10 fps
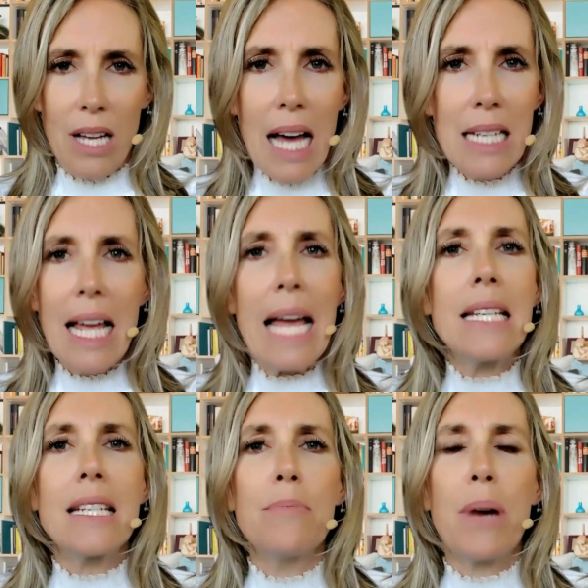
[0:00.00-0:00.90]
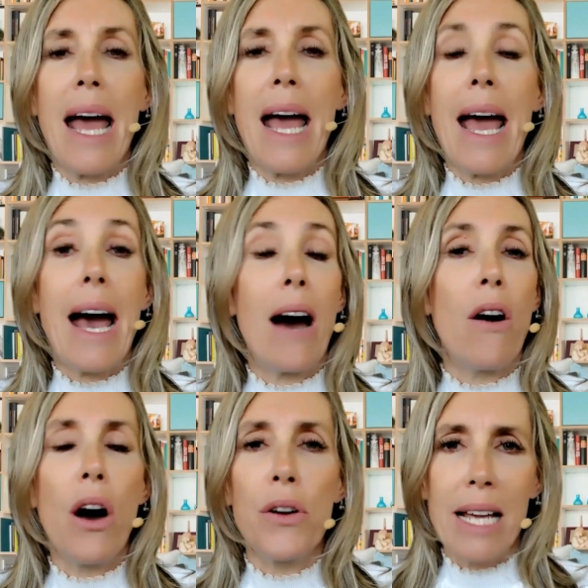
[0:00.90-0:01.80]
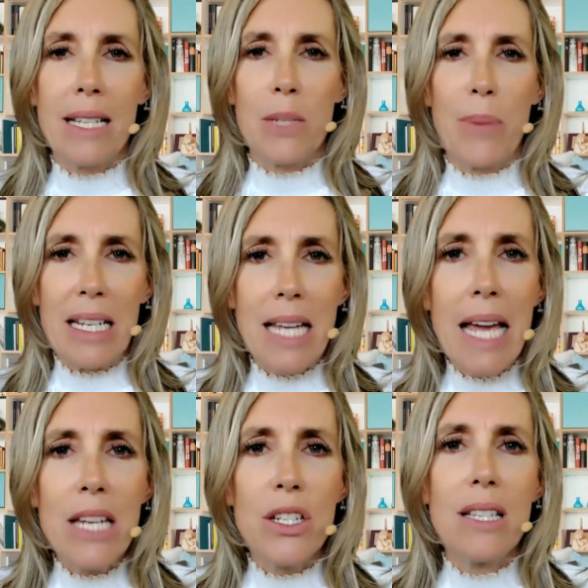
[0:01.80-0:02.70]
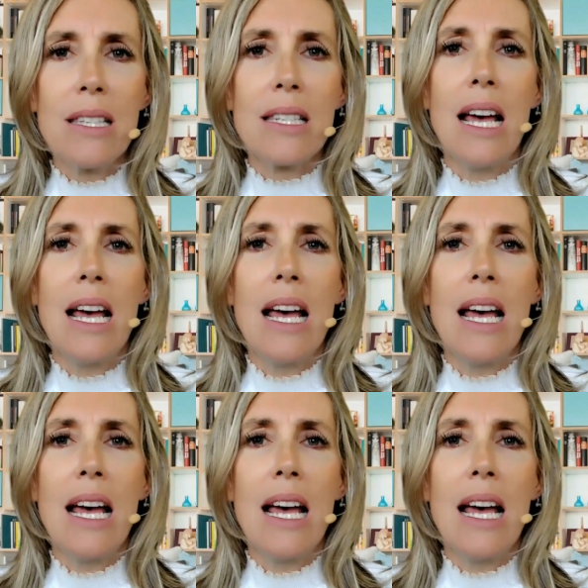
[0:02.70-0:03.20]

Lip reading: untainted by our own expectations,